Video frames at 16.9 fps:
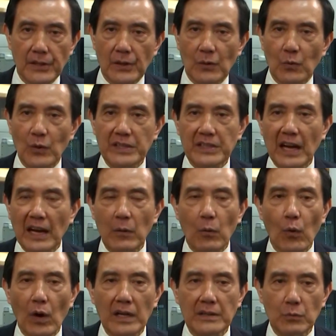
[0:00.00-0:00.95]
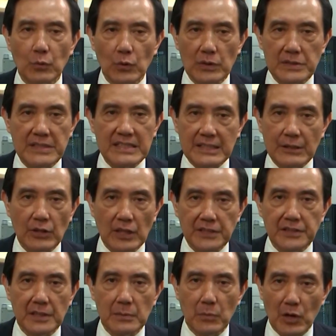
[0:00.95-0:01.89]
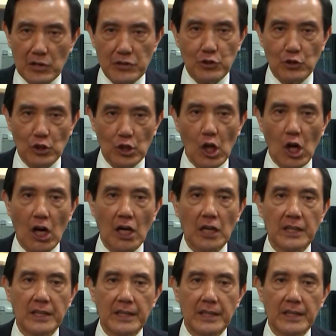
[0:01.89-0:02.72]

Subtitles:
when Taiwan was still under martial law,